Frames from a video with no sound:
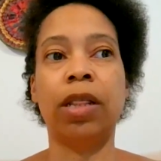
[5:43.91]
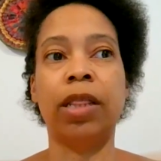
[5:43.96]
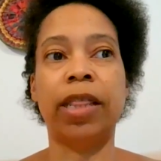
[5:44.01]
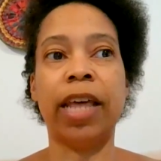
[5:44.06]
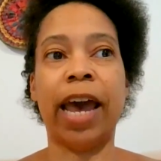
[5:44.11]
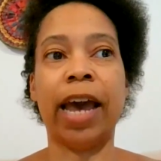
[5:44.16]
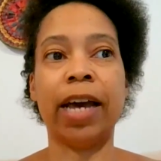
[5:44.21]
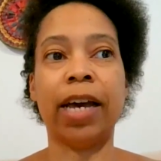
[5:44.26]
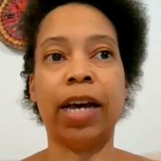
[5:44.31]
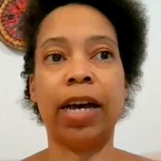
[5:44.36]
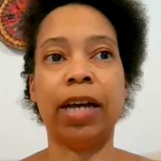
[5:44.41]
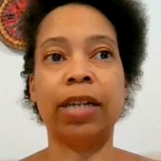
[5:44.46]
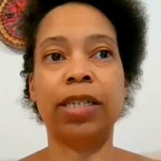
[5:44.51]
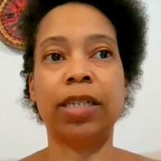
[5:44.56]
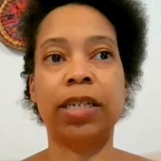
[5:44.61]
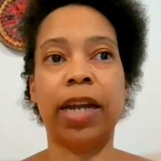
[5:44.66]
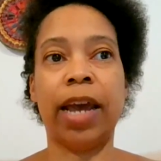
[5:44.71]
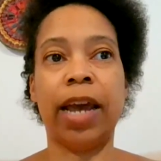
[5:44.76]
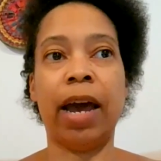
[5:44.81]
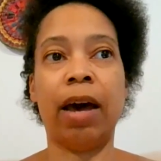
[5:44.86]
that
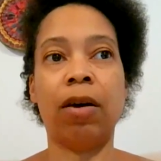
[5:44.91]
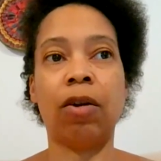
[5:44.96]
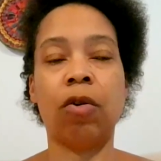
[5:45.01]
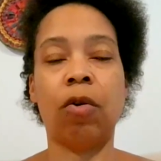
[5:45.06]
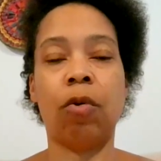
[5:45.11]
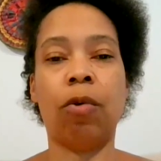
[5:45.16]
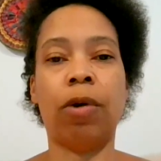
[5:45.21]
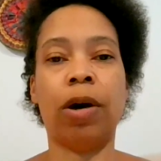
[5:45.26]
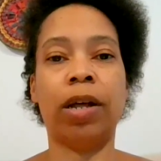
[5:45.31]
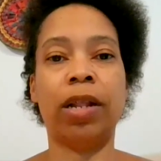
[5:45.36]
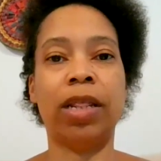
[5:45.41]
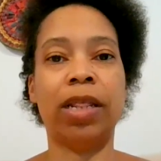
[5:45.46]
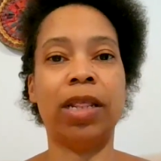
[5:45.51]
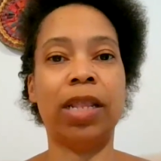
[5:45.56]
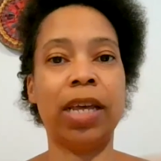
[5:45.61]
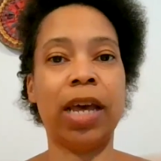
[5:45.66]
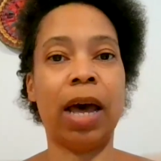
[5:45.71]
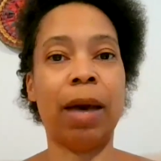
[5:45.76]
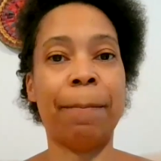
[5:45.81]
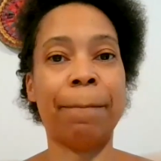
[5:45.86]
cuts down on
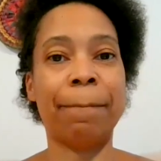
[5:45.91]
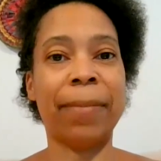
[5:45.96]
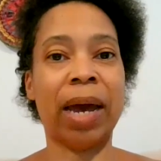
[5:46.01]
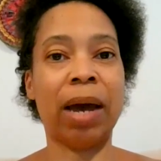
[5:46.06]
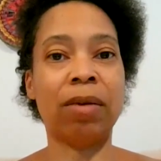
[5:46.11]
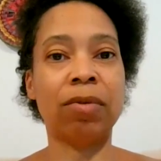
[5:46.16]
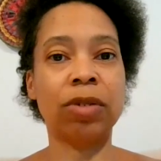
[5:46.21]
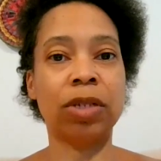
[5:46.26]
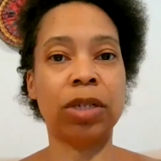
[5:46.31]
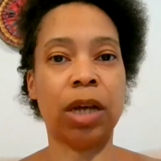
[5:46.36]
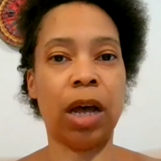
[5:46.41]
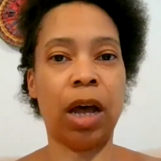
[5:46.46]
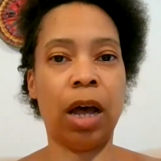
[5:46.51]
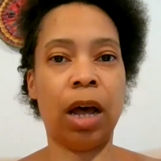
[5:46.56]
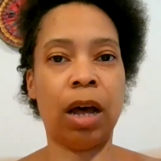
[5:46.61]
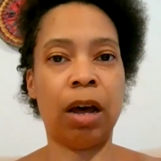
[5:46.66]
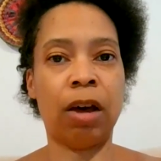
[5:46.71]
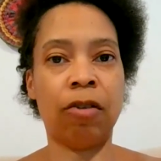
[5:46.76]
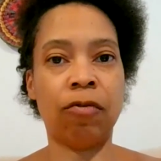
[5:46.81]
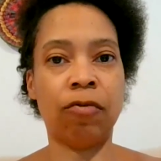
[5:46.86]
the amount
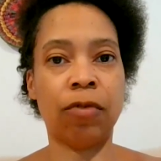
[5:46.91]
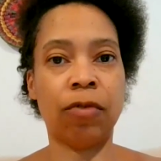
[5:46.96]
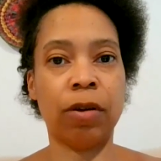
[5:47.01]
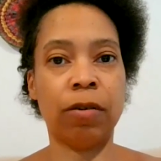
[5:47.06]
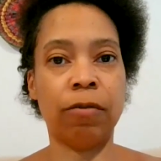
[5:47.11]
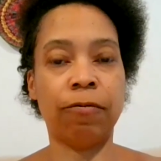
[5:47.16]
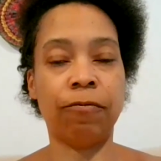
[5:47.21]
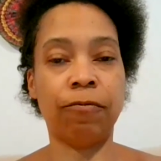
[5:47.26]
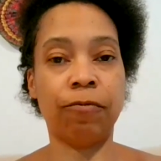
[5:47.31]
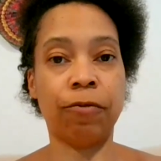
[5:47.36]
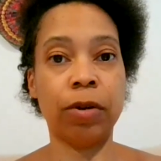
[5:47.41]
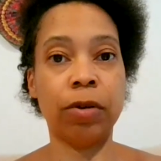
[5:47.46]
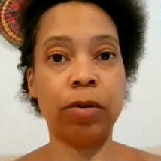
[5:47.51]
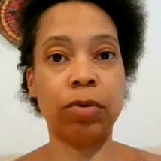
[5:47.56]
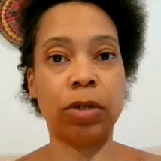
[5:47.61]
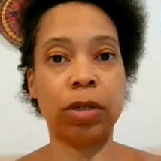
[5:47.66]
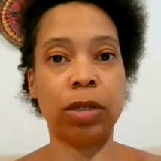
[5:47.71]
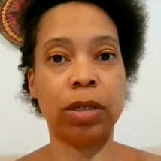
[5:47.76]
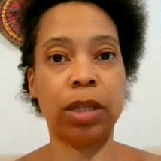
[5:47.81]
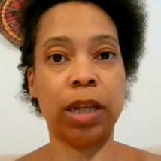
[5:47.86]
of
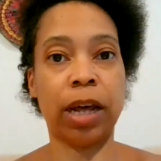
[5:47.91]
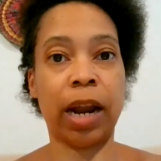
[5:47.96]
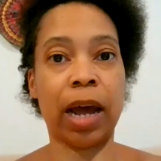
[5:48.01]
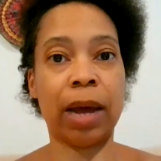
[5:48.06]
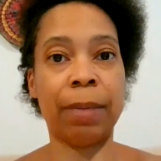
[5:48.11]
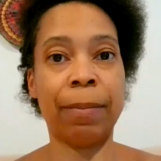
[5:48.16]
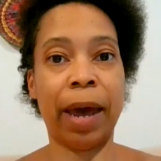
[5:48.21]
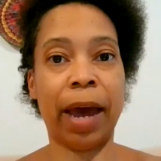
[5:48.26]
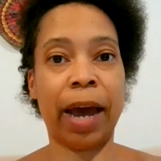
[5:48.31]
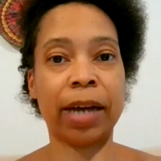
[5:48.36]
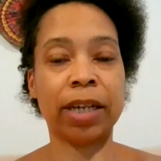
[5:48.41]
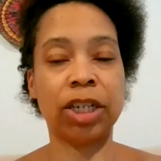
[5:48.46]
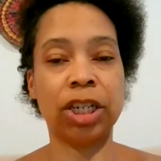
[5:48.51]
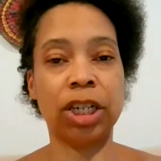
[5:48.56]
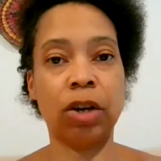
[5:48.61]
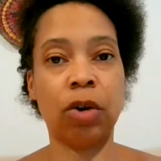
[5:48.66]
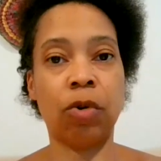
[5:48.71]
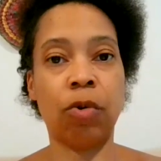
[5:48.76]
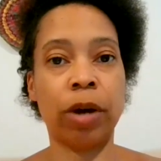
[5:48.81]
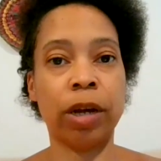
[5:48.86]
fruits that I'm
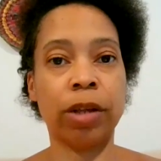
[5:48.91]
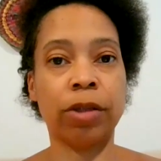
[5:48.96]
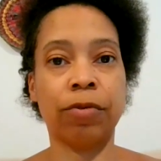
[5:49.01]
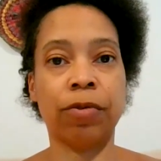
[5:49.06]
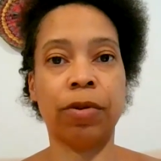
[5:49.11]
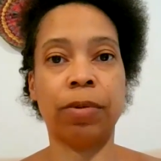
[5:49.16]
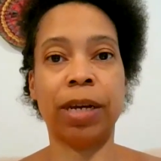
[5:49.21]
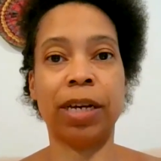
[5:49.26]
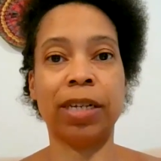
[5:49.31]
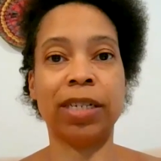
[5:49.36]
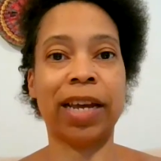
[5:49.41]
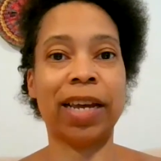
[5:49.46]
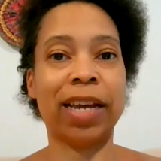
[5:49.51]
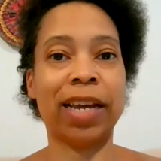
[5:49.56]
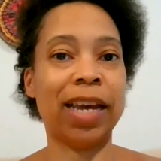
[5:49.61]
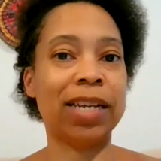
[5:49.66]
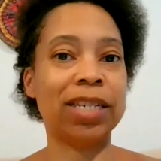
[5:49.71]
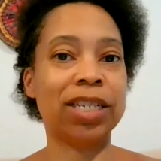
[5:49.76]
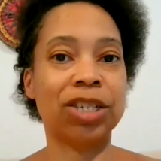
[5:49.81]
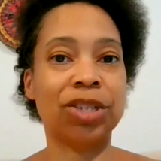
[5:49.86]
actually going through because I
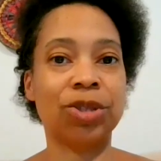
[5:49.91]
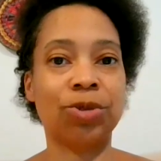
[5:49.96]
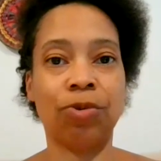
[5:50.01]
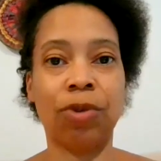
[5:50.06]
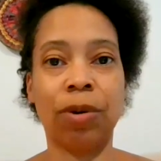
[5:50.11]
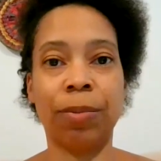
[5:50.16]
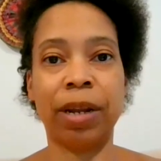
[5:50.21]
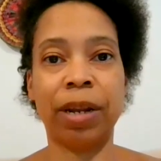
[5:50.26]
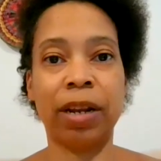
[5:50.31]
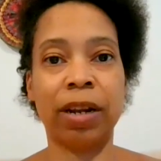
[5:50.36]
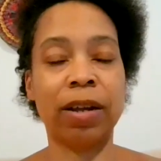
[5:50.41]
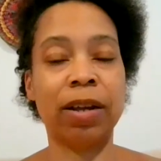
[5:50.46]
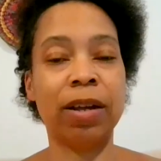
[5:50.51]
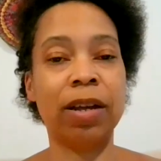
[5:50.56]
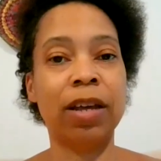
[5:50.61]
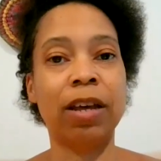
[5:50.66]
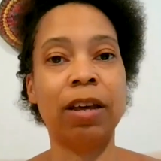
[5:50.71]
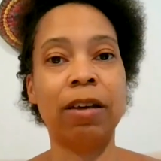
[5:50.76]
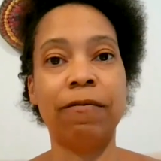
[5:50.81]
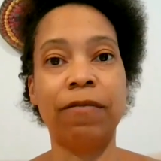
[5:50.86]
can't just throw them in the
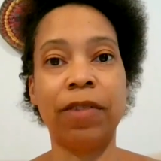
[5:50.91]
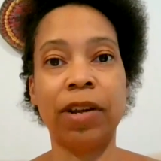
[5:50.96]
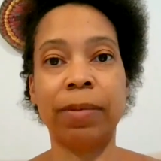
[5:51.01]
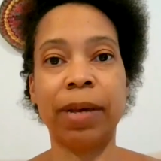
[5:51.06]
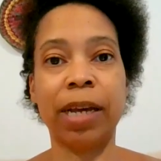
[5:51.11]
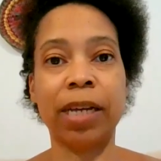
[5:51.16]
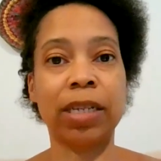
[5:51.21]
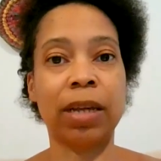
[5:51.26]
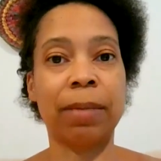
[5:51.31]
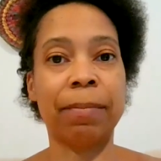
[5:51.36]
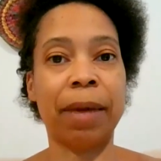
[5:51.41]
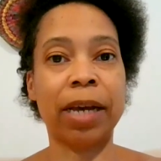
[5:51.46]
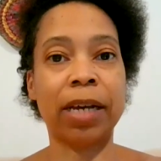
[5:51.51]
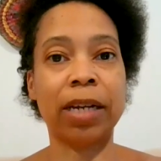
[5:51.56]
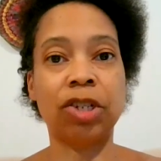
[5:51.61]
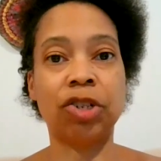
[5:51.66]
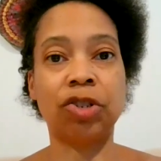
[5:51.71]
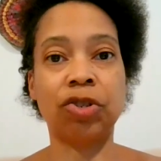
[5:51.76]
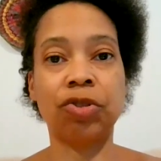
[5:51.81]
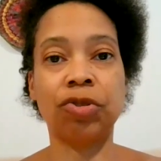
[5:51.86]
Vitamix and
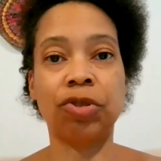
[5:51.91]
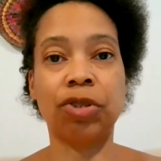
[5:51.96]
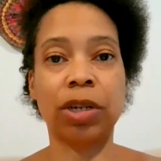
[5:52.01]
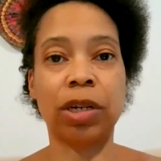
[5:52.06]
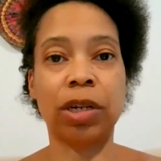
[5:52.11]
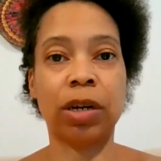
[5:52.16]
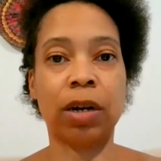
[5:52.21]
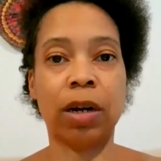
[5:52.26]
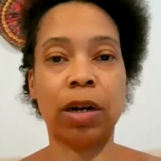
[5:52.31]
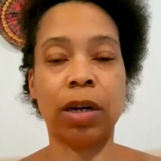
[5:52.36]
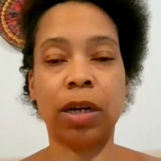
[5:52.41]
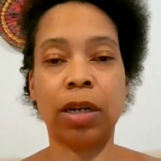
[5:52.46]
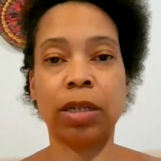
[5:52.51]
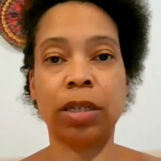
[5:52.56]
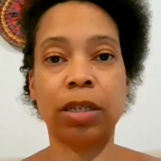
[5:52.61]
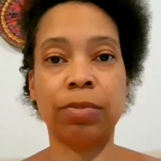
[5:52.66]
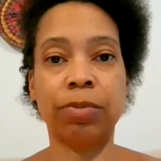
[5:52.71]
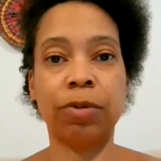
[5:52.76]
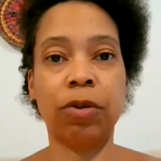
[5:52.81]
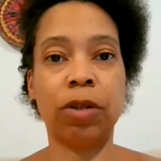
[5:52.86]
make a juice or a
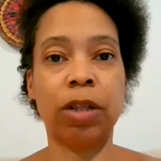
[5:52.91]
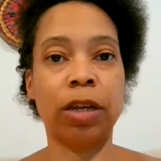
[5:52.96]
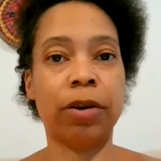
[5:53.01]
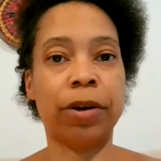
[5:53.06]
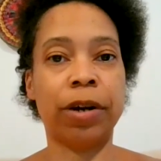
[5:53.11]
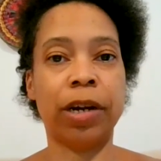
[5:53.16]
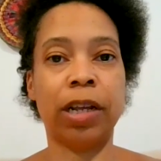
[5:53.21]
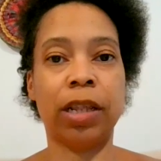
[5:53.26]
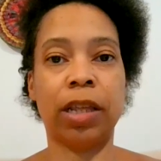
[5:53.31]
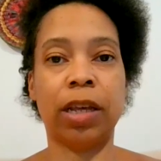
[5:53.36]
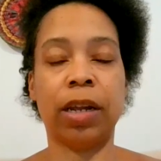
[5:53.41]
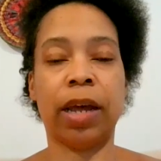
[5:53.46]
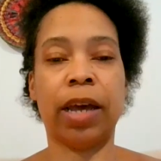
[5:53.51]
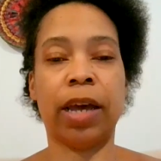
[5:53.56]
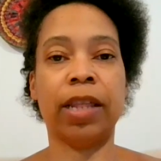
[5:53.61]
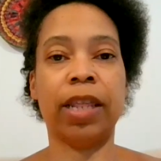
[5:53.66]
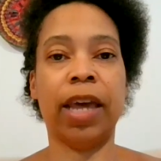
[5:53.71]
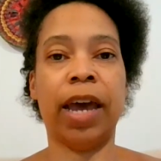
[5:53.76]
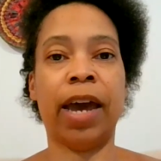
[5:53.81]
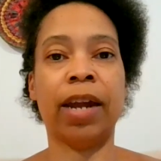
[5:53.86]
smoothie or anything
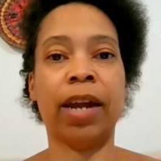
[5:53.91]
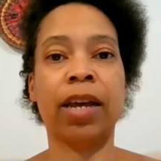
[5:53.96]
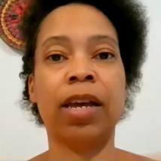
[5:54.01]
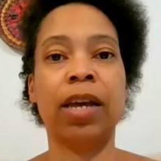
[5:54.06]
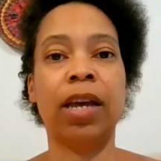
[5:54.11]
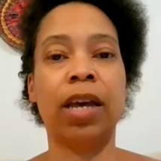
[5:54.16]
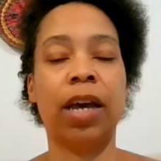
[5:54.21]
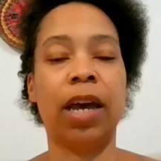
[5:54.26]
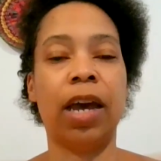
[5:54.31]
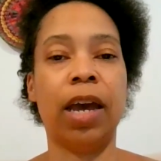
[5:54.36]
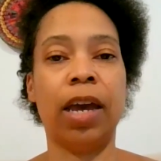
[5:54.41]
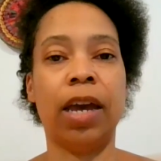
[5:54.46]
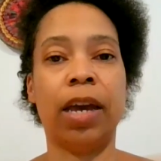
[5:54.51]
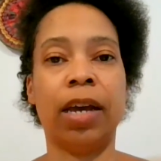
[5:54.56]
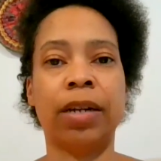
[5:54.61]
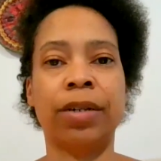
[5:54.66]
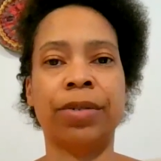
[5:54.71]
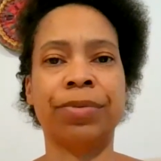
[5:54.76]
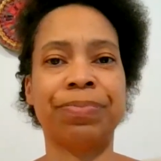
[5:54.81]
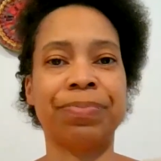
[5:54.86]
like that.
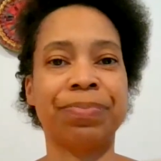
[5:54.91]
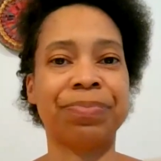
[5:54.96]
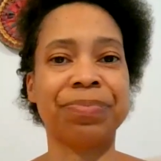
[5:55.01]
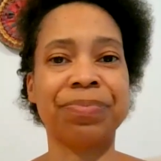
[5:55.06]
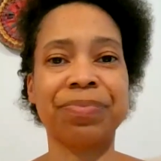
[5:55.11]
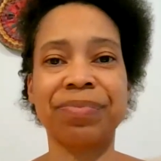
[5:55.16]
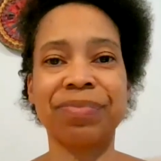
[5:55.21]
And